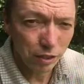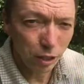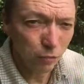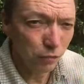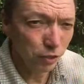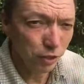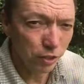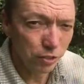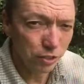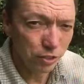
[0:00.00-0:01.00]
Hopefully
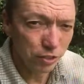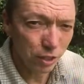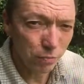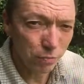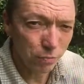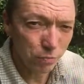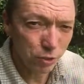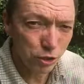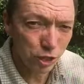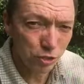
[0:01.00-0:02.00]
this has
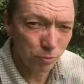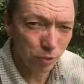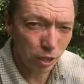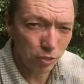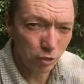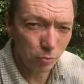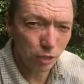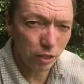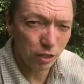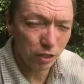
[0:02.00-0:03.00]
shed some light on
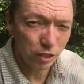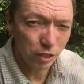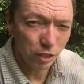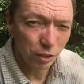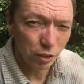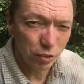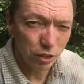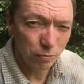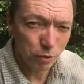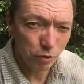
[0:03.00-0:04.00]
my
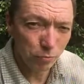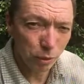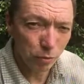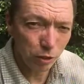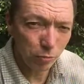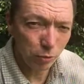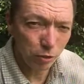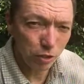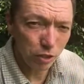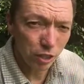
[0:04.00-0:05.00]
concept of pebble in the
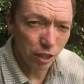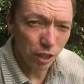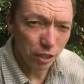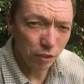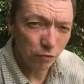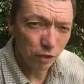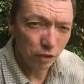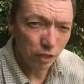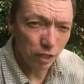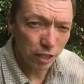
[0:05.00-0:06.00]
pond, and the effect
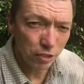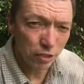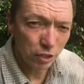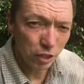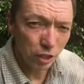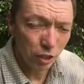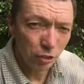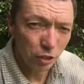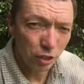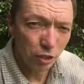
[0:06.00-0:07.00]
that it has
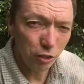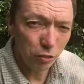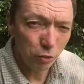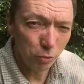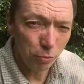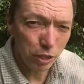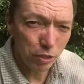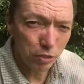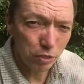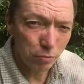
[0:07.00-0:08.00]
not only on your
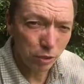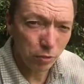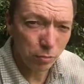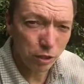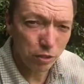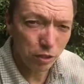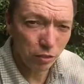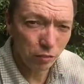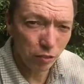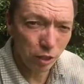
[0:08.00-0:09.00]
bees but the bees in the
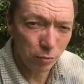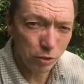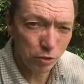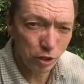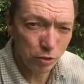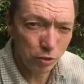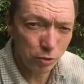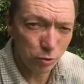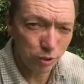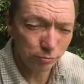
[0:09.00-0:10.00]
environment around you
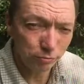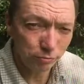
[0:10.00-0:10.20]
as well.